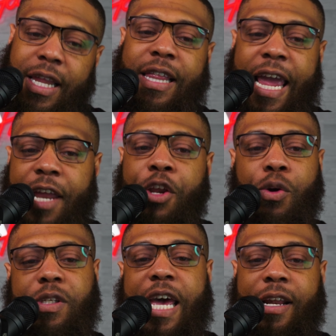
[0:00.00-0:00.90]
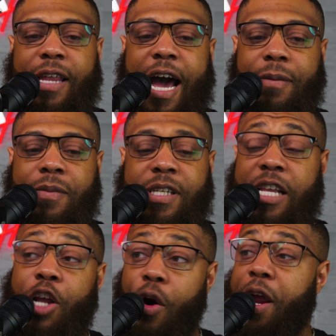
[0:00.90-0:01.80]
they can use that a lot.
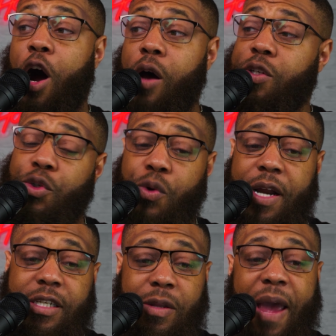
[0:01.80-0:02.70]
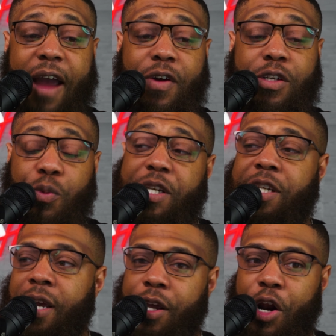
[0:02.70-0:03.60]
Seth Curry also joins the Mavericks,
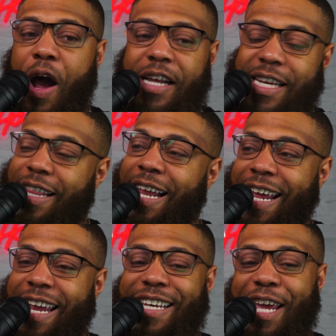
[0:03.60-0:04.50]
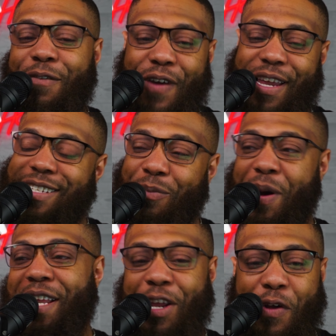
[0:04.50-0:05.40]
which, you know, I said they need defense,
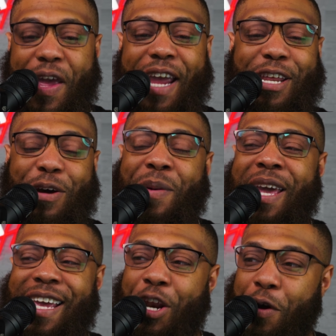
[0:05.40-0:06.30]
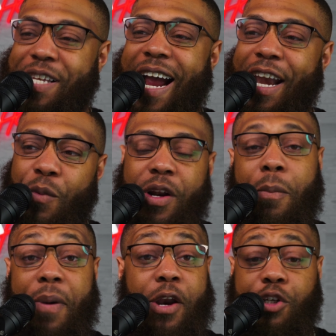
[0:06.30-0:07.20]
but, you know, they end up, you know, signing one of
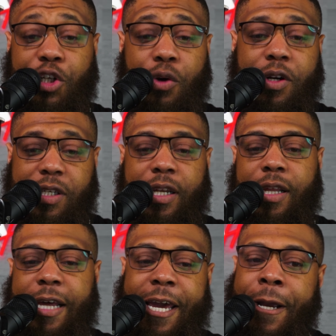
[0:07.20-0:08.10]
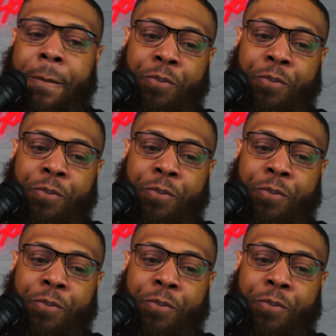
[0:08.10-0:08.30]
the better shooters in the league.